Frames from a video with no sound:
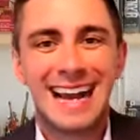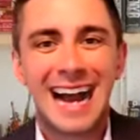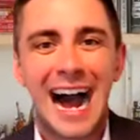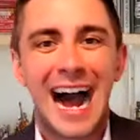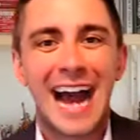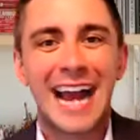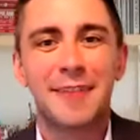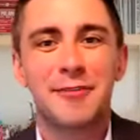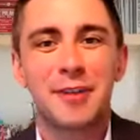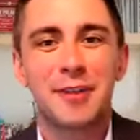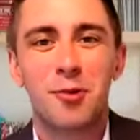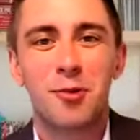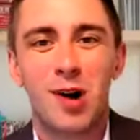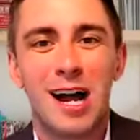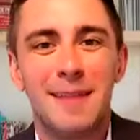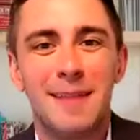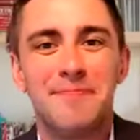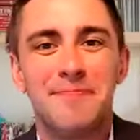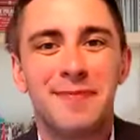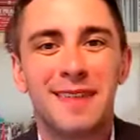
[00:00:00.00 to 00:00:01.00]
Hi,
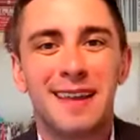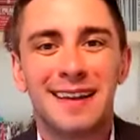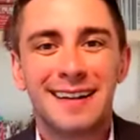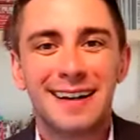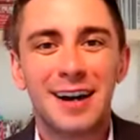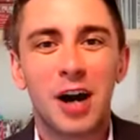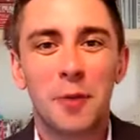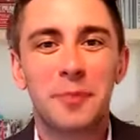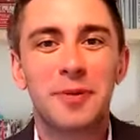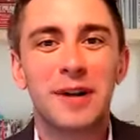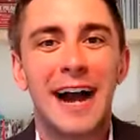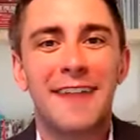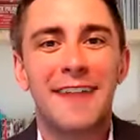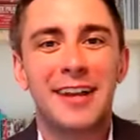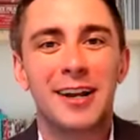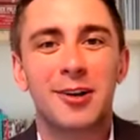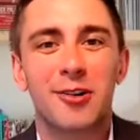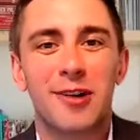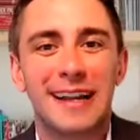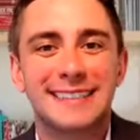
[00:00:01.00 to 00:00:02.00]
everyone. Hope you're having
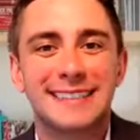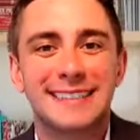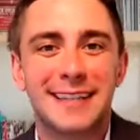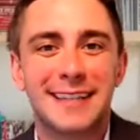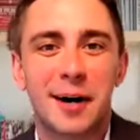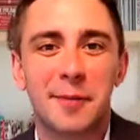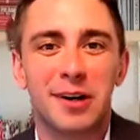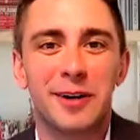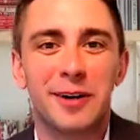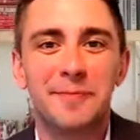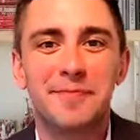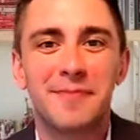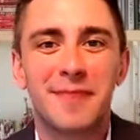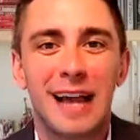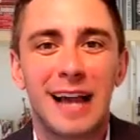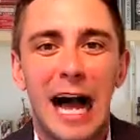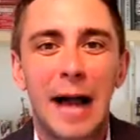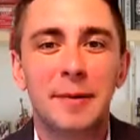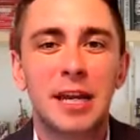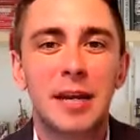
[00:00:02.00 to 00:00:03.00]
a great summer.
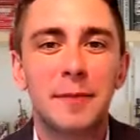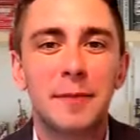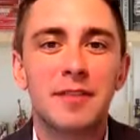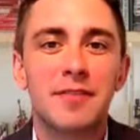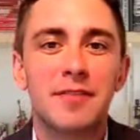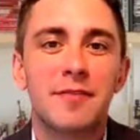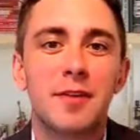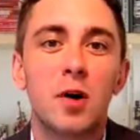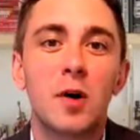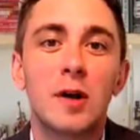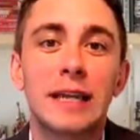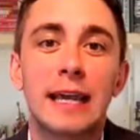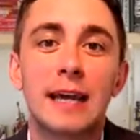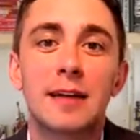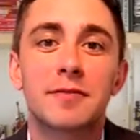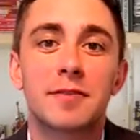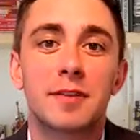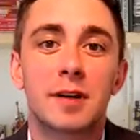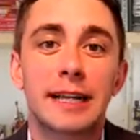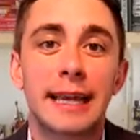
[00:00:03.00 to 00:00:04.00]
I'm going to be filling
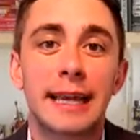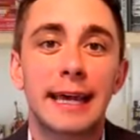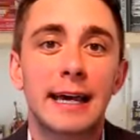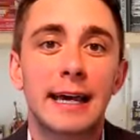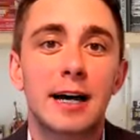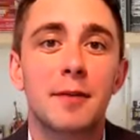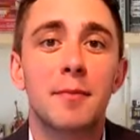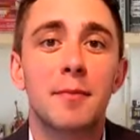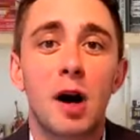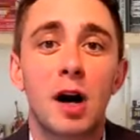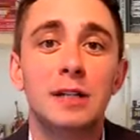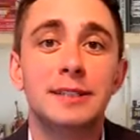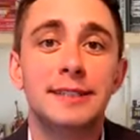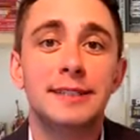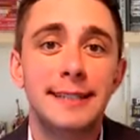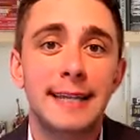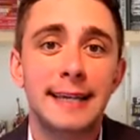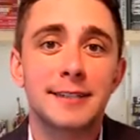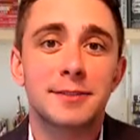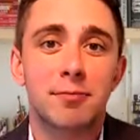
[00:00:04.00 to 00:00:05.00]
in for Kim on
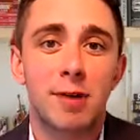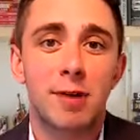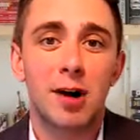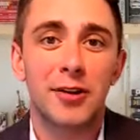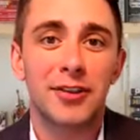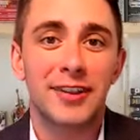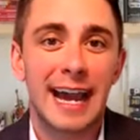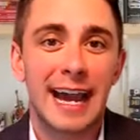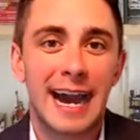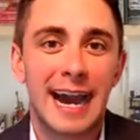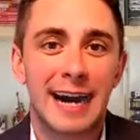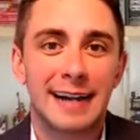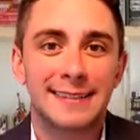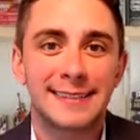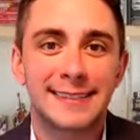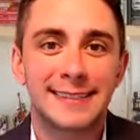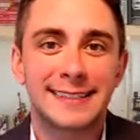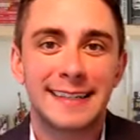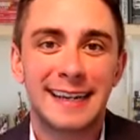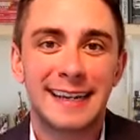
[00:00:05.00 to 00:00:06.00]
today's
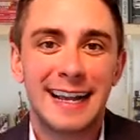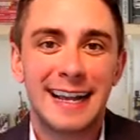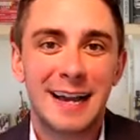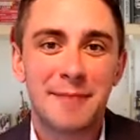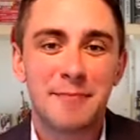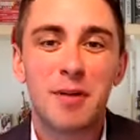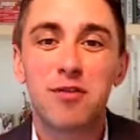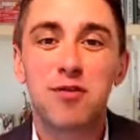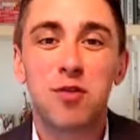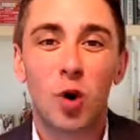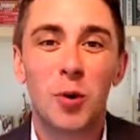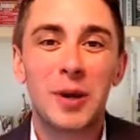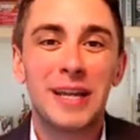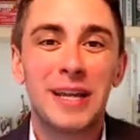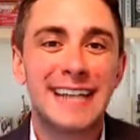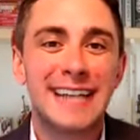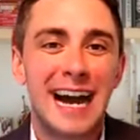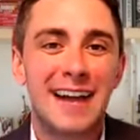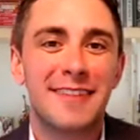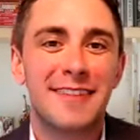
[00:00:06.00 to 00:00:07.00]
Wealthcast. Before we
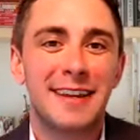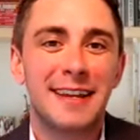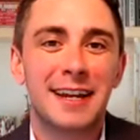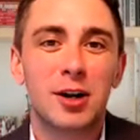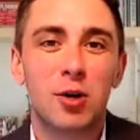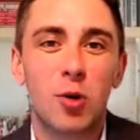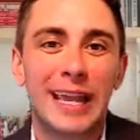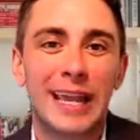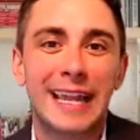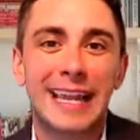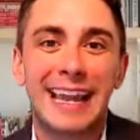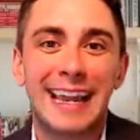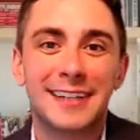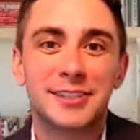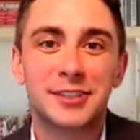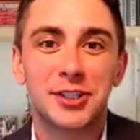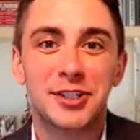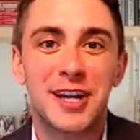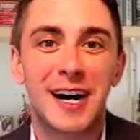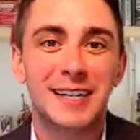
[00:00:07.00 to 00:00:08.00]
dive in, a quick
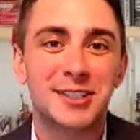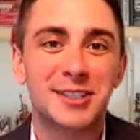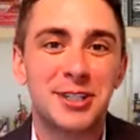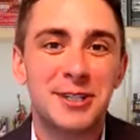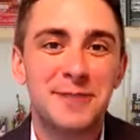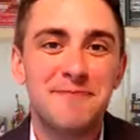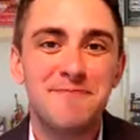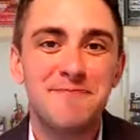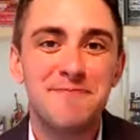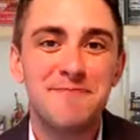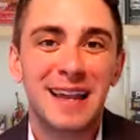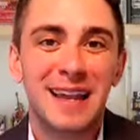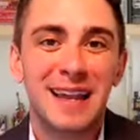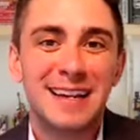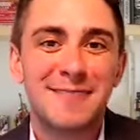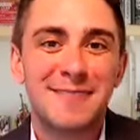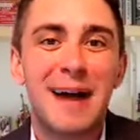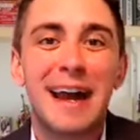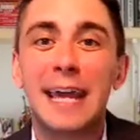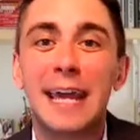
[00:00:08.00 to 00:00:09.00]
introduction.
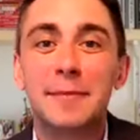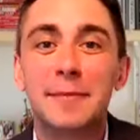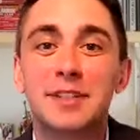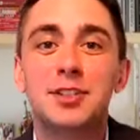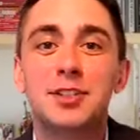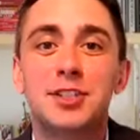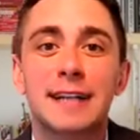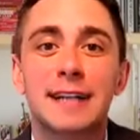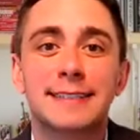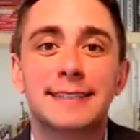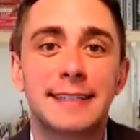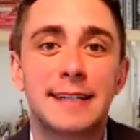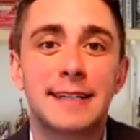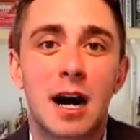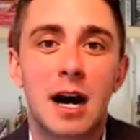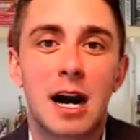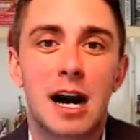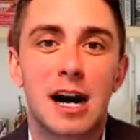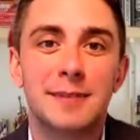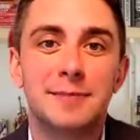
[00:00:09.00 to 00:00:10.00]
My name is Justin
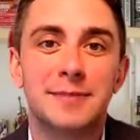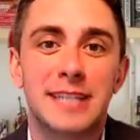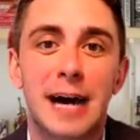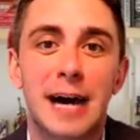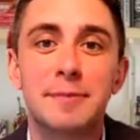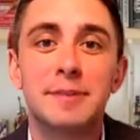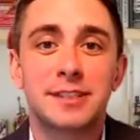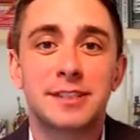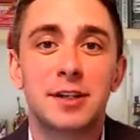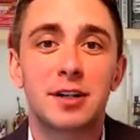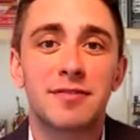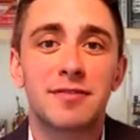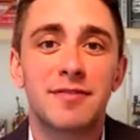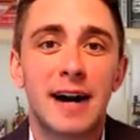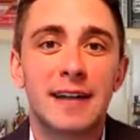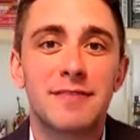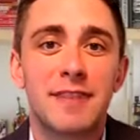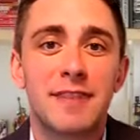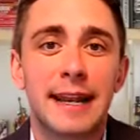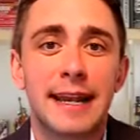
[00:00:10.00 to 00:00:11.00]
Hobbs. I'm a
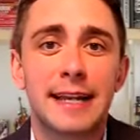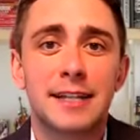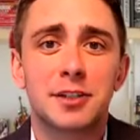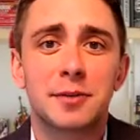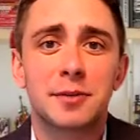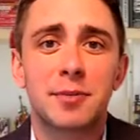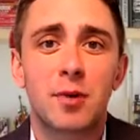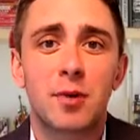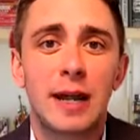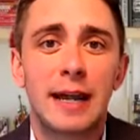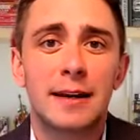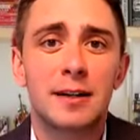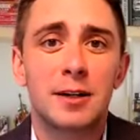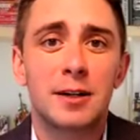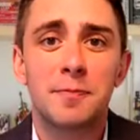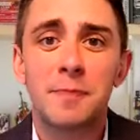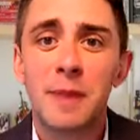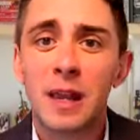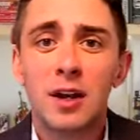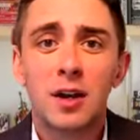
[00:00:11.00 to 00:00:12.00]
certified financial
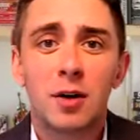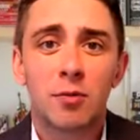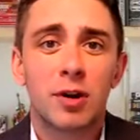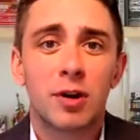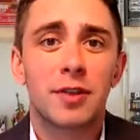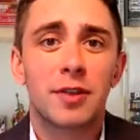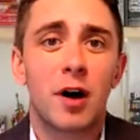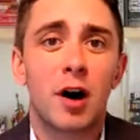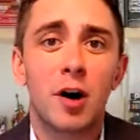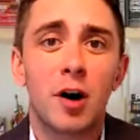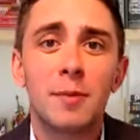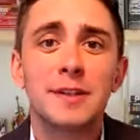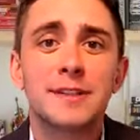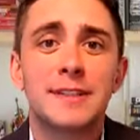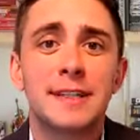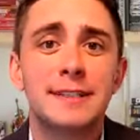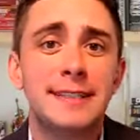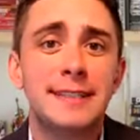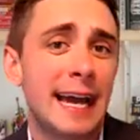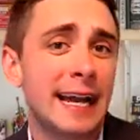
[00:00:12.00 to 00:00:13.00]
planner with almost
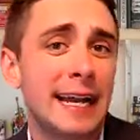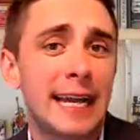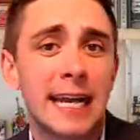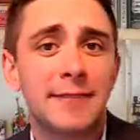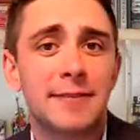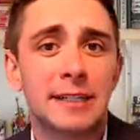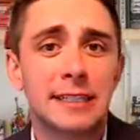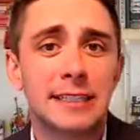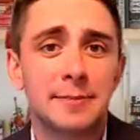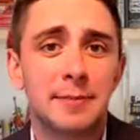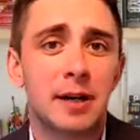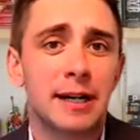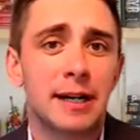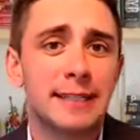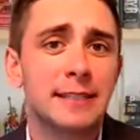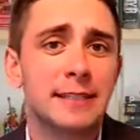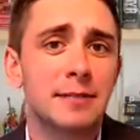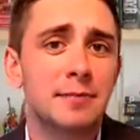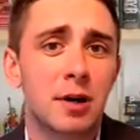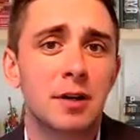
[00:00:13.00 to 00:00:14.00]
a decade of
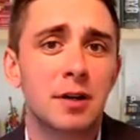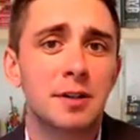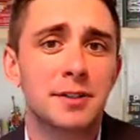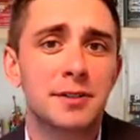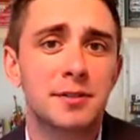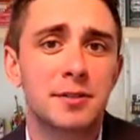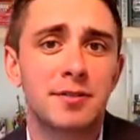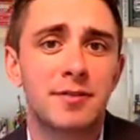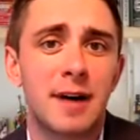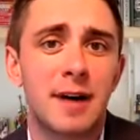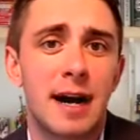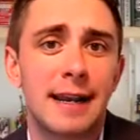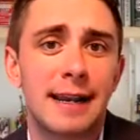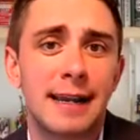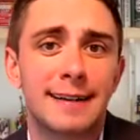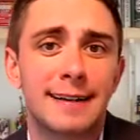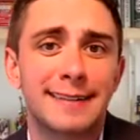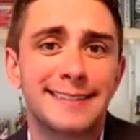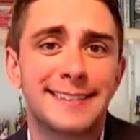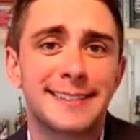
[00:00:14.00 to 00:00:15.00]
experience in personal
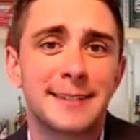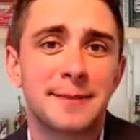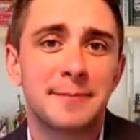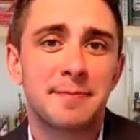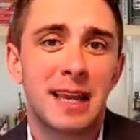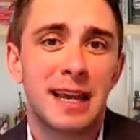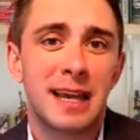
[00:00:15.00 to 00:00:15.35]
finance.